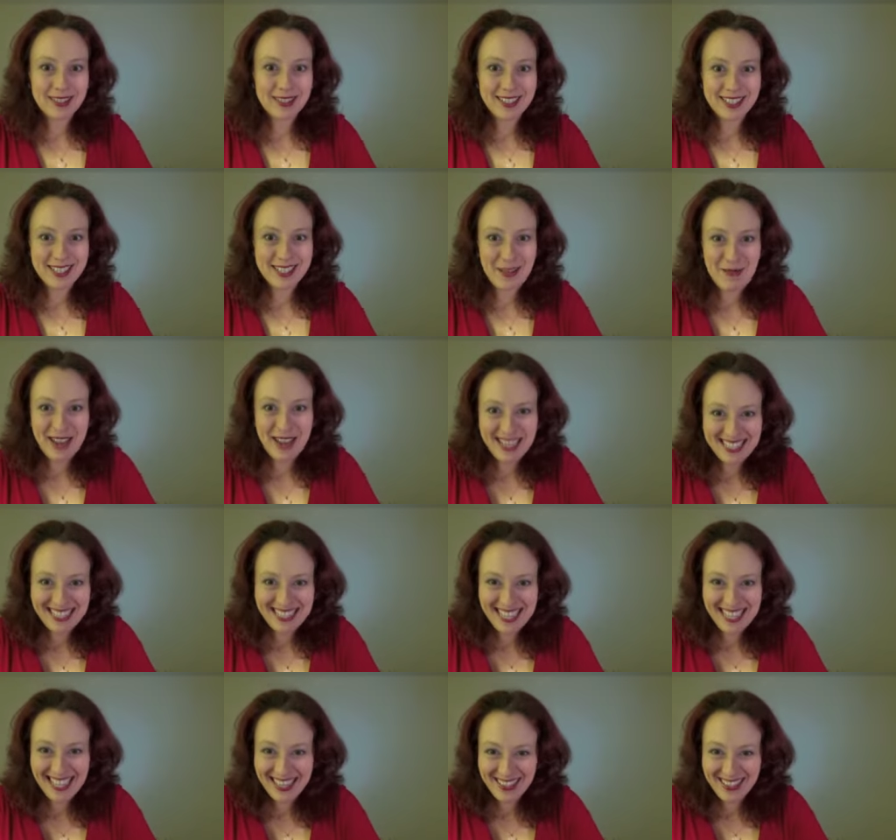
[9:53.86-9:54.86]
to get back
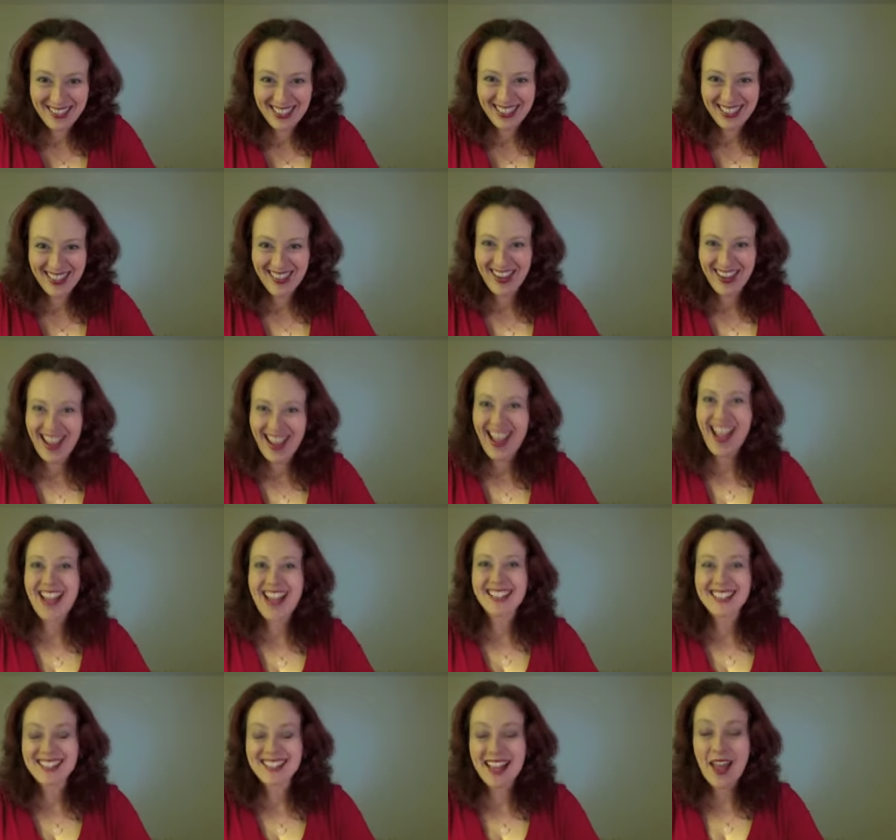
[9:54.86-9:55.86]
together with your
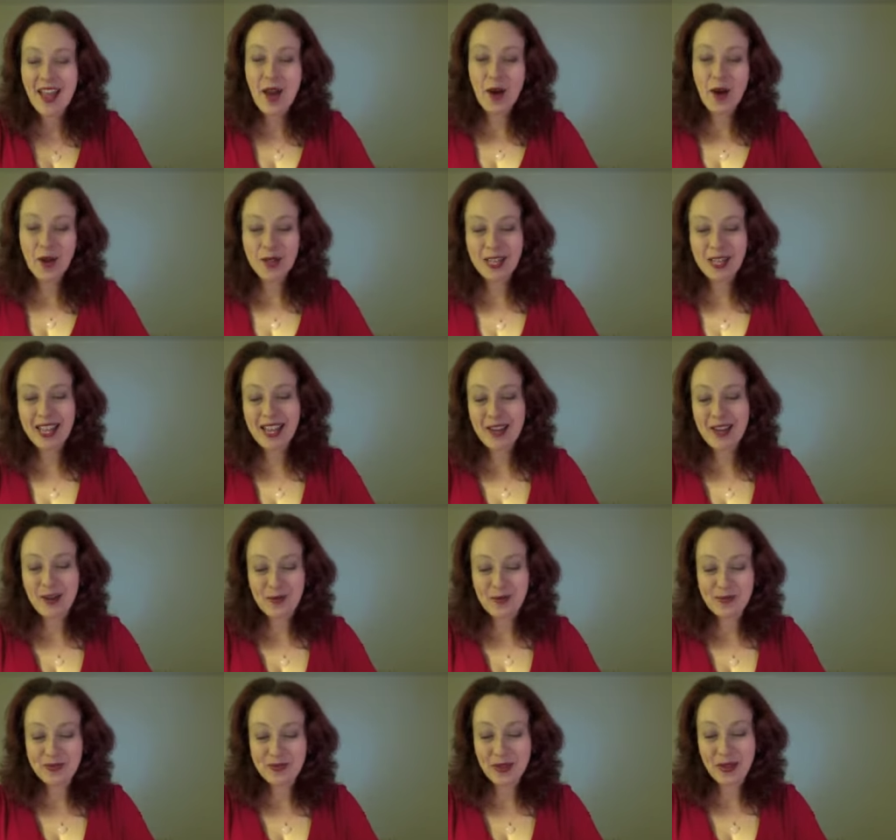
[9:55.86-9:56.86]
ex. Holy cow.
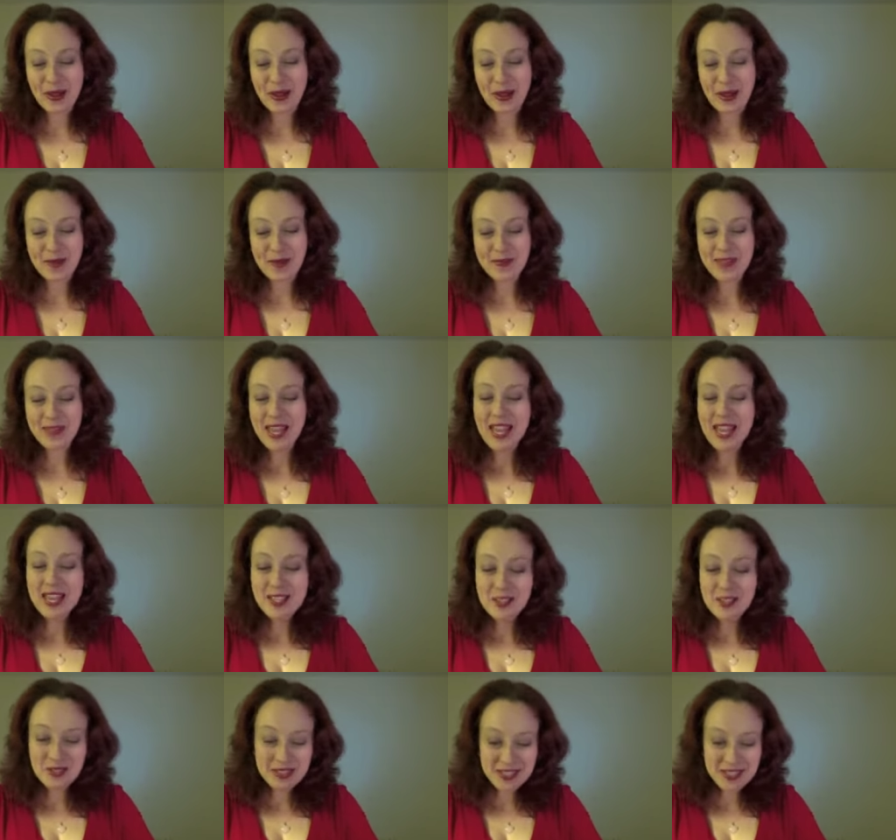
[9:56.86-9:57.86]
Okay.
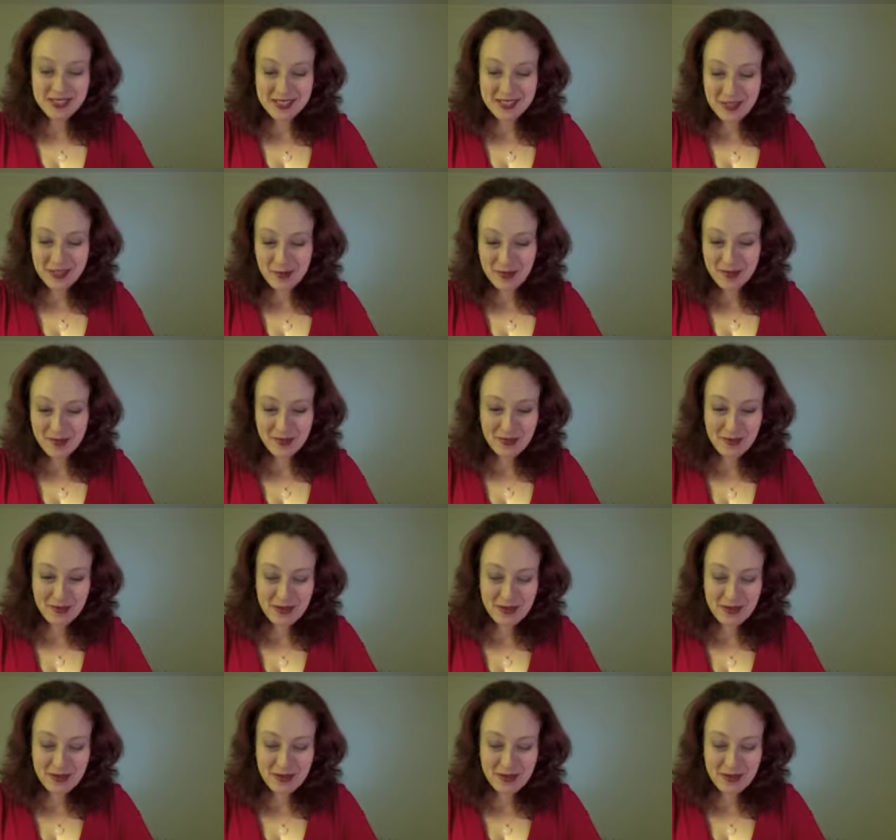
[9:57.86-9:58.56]
So it says someone from your